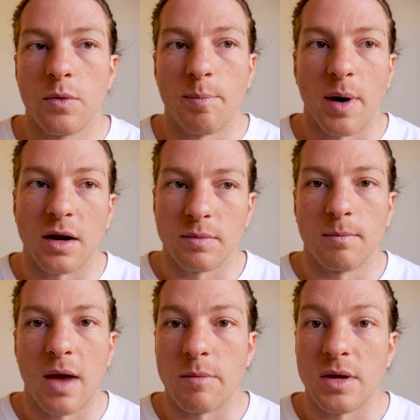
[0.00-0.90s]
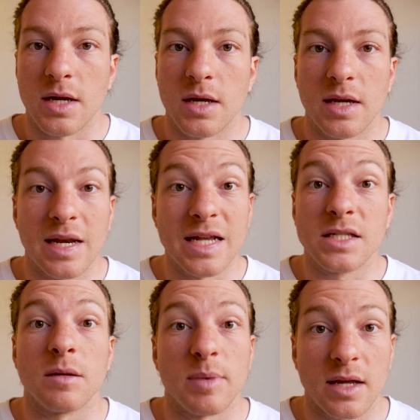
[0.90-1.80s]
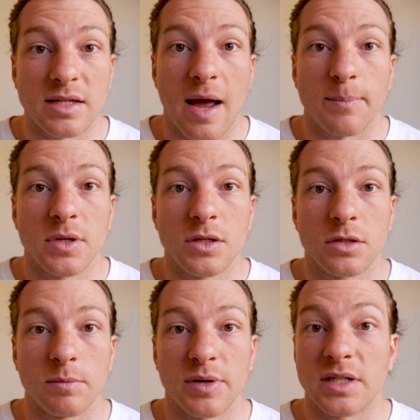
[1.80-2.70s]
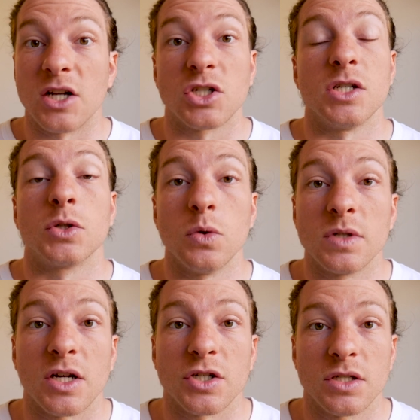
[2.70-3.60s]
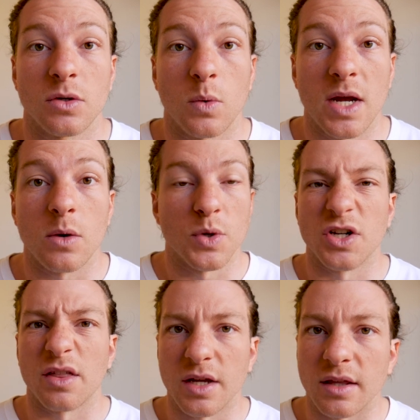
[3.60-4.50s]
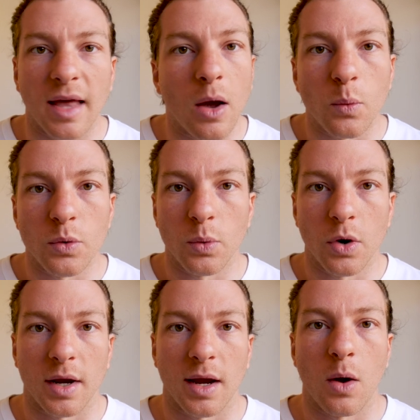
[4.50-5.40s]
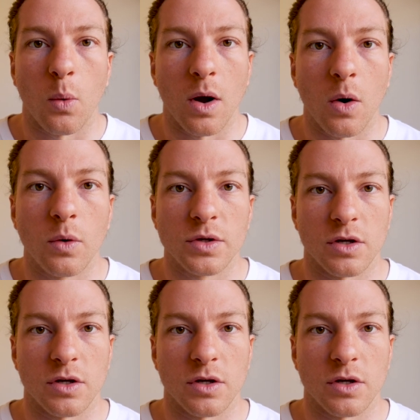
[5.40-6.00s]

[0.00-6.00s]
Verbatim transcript: but maybe needs to be adapted to potentially two sessions a week, which I think that would work out well.